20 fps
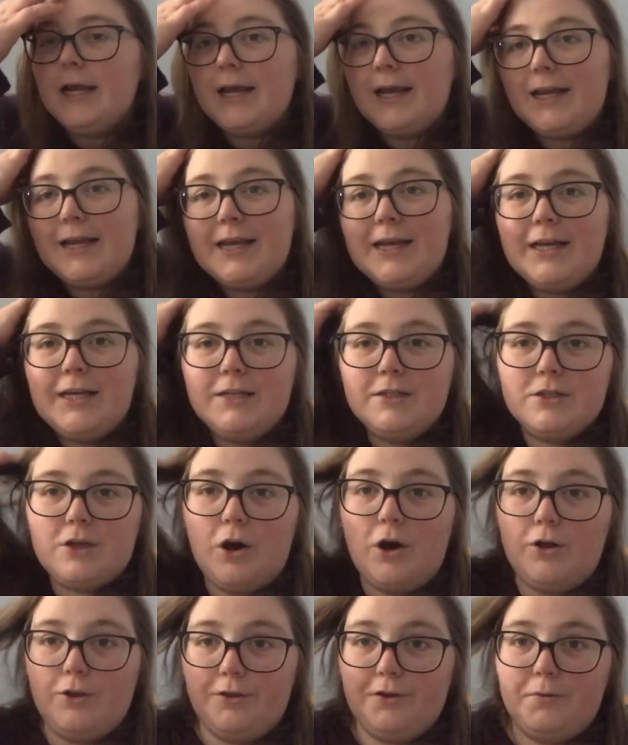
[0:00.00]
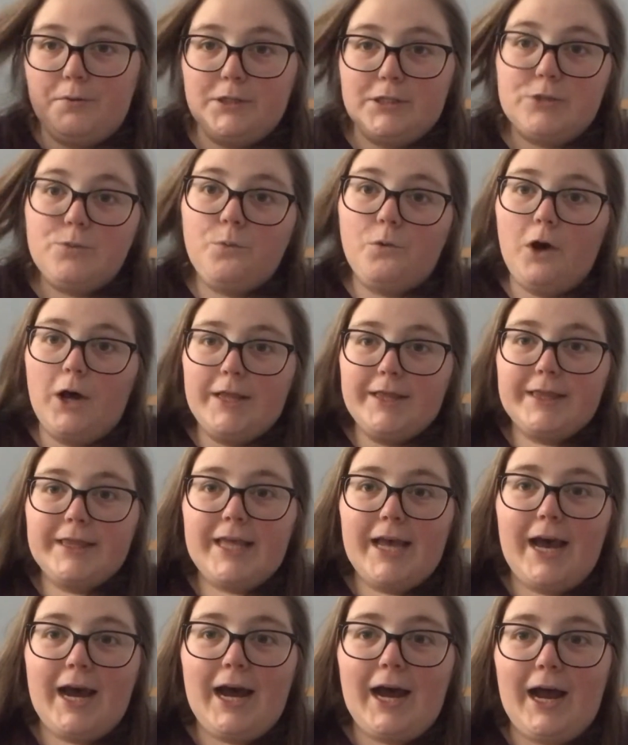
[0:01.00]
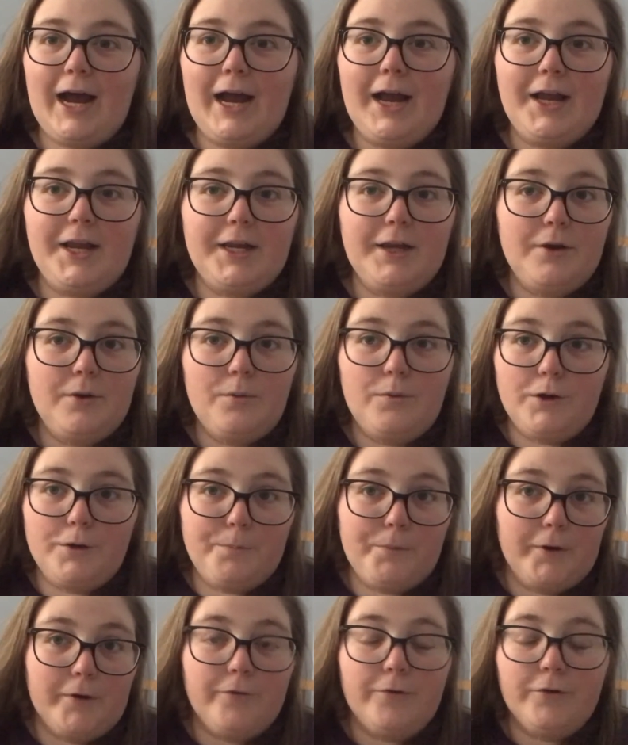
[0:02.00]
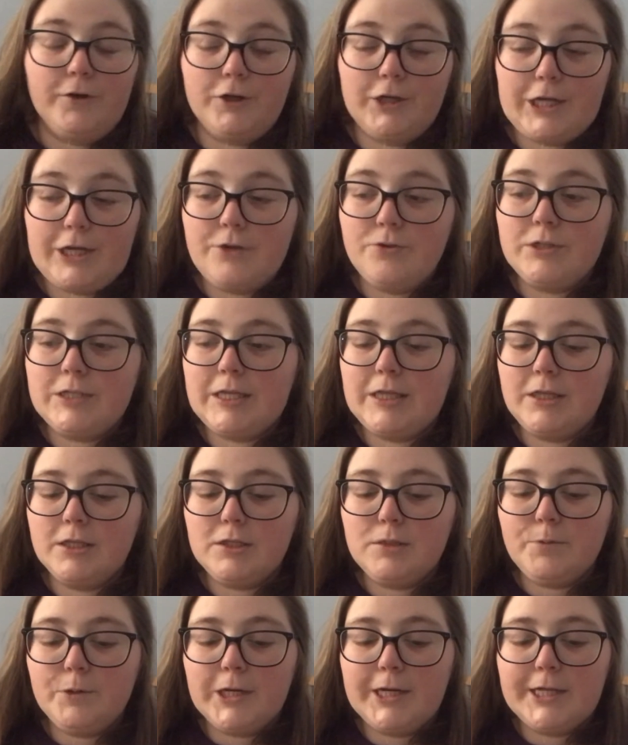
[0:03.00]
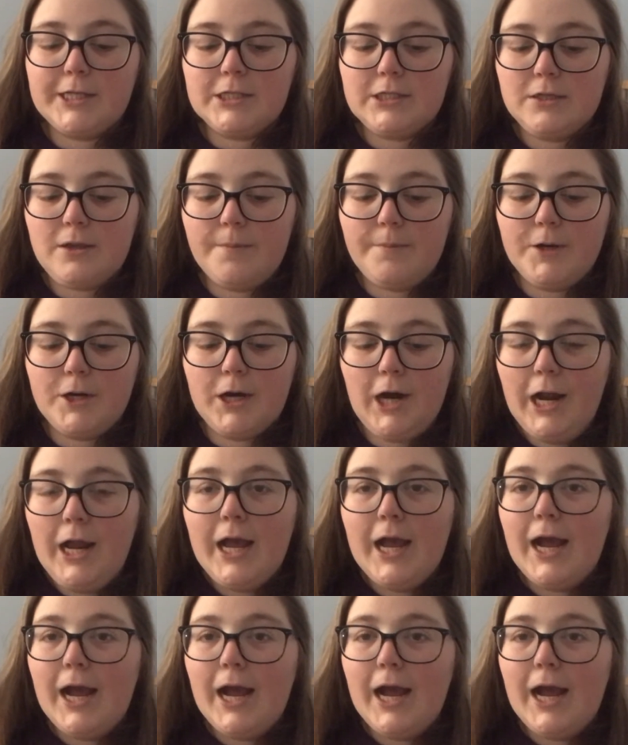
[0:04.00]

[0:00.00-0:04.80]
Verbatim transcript: And although it's one that I would prefer to use in the spring and summer,